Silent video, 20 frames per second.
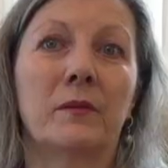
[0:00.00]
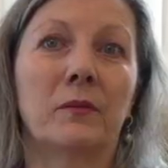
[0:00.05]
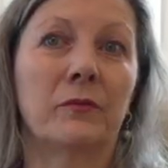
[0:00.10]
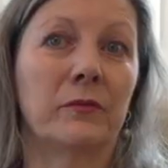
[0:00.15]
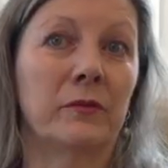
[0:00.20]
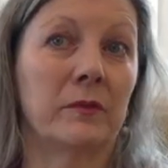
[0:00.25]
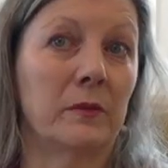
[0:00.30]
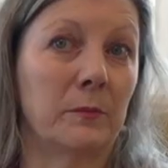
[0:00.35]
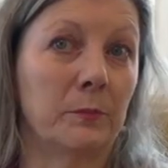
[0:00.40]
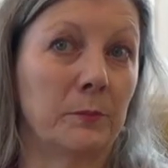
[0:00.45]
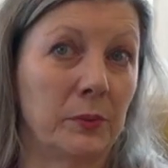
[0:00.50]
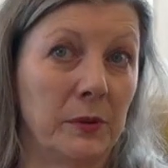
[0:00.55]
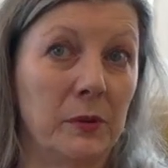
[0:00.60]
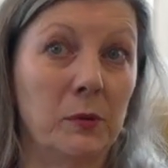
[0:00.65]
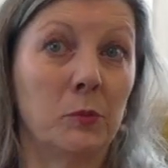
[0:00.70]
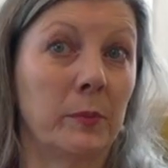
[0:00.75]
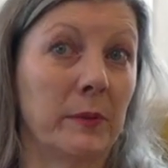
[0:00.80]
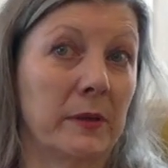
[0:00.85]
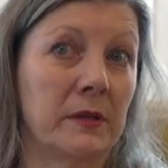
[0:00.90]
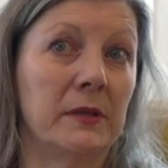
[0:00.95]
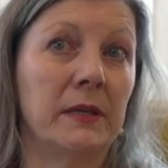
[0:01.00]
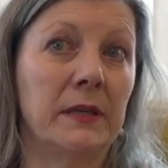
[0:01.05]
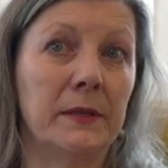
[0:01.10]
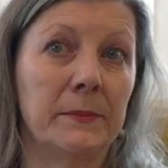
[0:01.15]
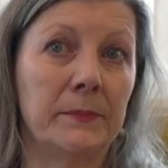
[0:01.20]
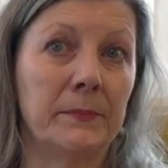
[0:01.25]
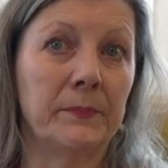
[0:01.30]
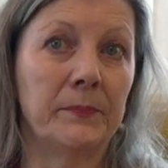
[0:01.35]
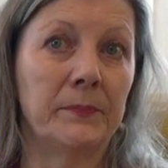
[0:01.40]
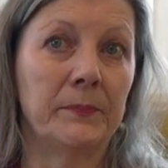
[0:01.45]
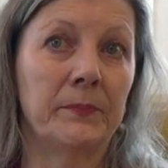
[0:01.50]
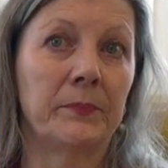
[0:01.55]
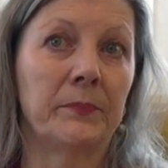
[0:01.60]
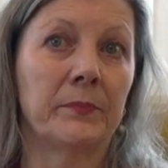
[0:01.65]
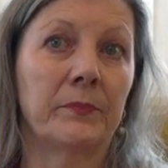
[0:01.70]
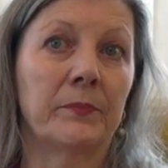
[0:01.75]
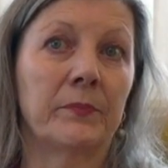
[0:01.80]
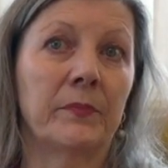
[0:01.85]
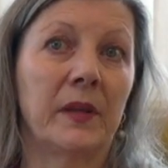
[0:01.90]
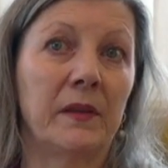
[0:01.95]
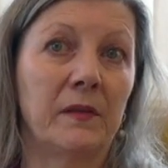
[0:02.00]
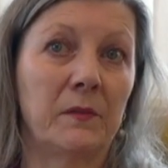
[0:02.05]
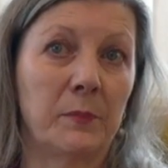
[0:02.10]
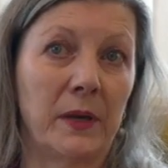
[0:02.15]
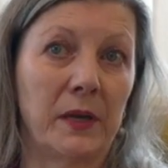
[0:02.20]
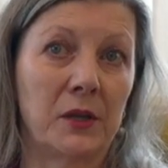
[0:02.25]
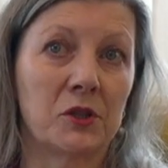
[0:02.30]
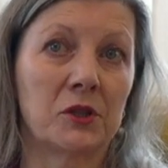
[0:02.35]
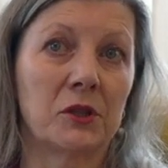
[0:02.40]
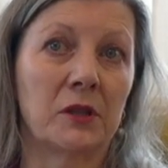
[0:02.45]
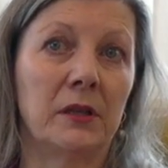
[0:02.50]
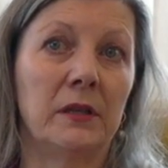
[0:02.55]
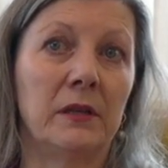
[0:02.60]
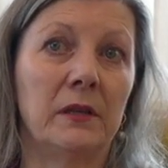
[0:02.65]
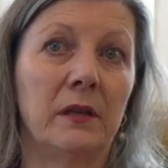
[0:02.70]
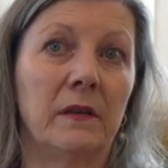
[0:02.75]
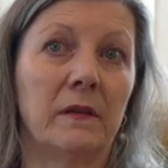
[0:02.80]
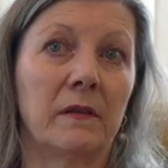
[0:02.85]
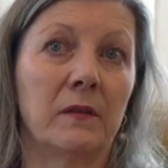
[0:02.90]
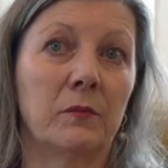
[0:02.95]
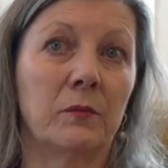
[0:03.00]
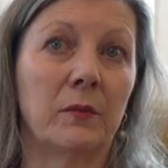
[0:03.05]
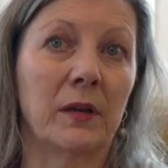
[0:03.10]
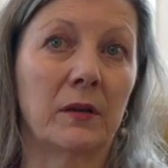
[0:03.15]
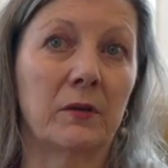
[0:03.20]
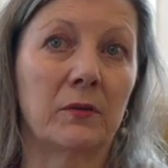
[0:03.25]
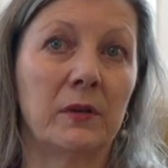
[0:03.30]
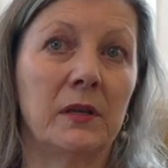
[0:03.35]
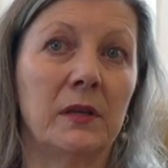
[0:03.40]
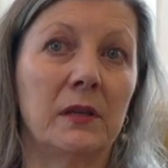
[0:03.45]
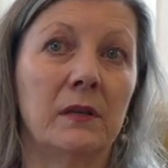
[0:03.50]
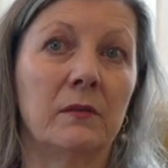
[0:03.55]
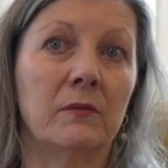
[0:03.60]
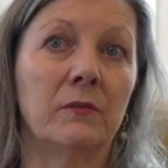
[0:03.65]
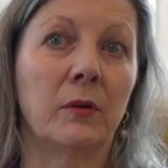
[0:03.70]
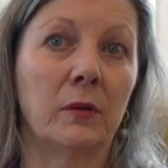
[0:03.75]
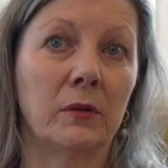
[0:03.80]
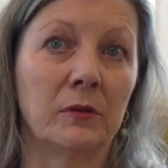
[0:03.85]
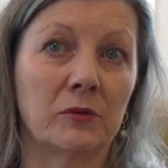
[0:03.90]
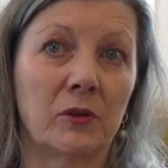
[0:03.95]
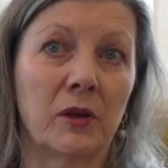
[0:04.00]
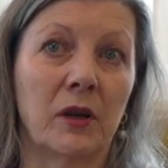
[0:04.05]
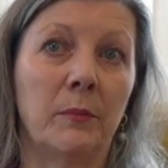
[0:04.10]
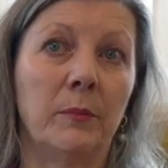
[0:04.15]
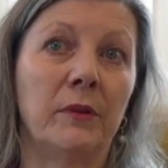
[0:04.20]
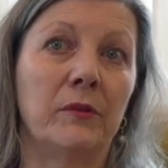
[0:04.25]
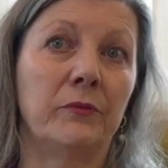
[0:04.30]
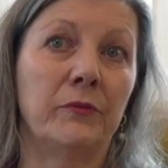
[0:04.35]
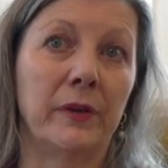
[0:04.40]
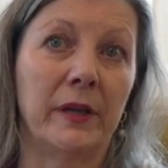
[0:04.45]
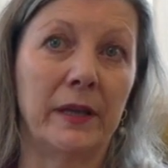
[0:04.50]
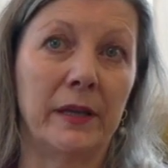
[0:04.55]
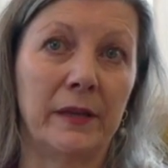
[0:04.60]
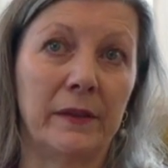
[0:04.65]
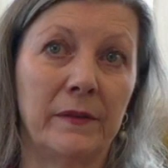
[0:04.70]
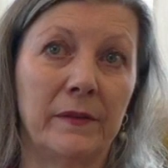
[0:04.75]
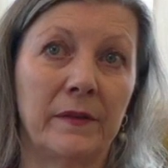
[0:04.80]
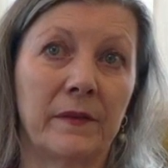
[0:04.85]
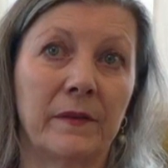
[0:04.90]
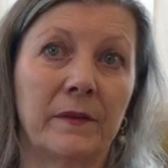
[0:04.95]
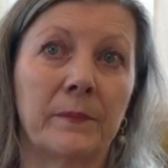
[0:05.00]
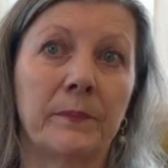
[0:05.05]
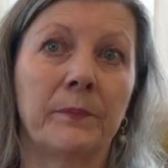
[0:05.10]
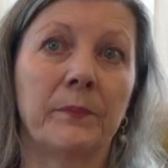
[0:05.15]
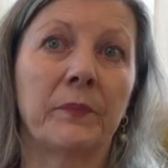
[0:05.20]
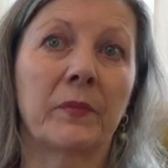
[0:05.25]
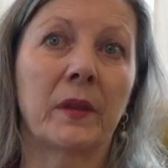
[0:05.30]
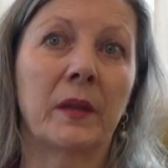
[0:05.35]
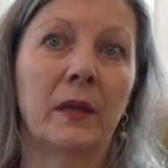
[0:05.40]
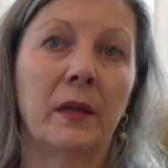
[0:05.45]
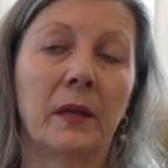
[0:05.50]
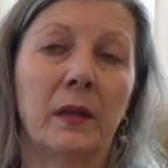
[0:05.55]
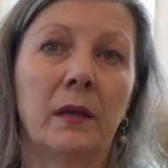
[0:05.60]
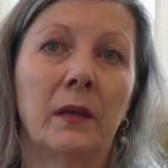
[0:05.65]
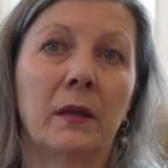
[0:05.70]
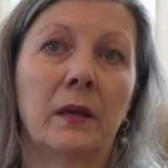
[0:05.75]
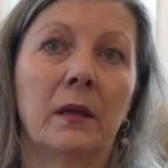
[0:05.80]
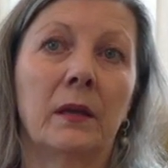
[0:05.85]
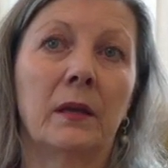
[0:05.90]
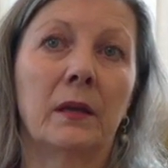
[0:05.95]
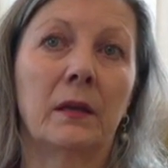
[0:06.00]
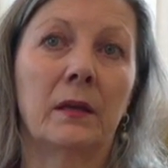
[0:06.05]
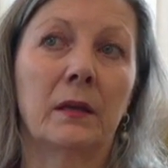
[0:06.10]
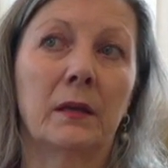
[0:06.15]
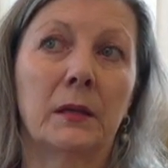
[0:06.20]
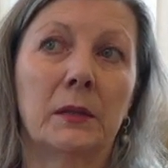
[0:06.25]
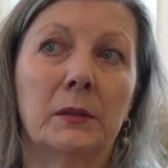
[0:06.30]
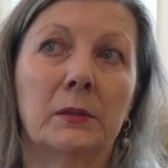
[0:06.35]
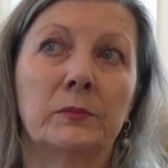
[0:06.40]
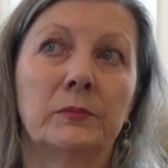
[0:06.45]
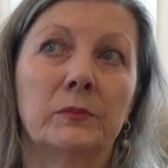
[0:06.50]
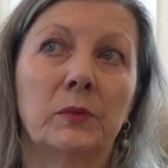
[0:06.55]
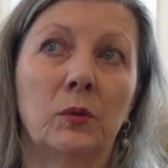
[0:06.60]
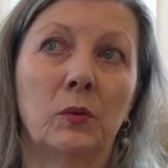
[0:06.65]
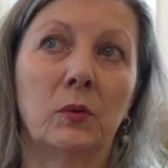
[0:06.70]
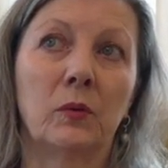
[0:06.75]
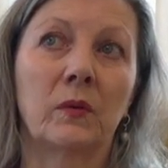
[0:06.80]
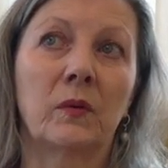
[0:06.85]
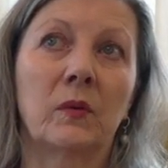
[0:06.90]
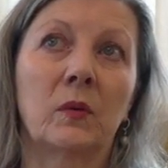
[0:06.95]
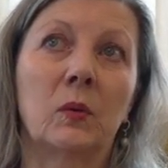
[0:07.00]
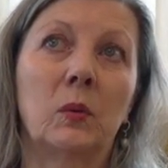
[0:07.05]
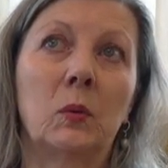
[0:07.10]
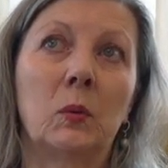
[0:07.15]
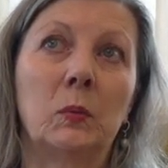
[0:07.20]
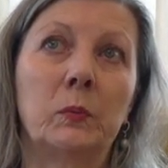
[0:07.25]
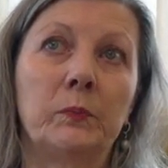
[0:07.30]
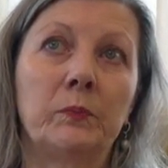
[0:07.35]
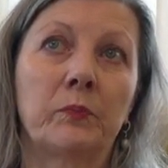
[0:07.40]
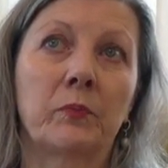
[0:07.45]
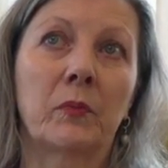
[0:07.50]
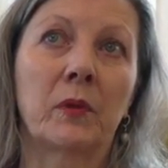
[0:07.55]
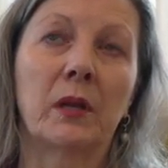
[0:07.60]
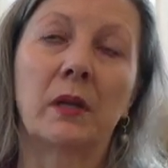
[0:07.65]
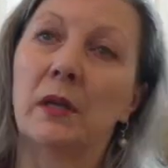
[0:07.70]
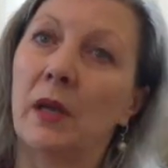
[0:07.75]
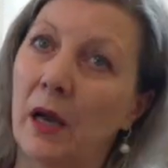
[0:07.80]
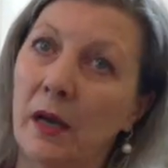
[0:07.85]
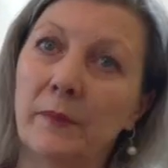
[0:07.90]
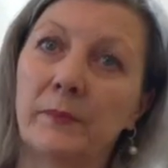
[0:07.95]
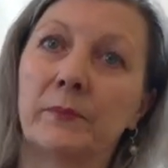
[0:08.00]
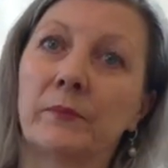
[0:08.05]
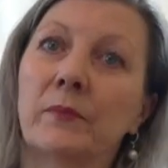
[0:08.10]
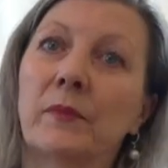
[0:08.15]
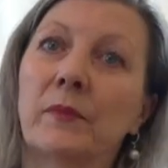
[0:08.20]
of puberty, especially. It's a very vulnerable phase. And um, also, yeah.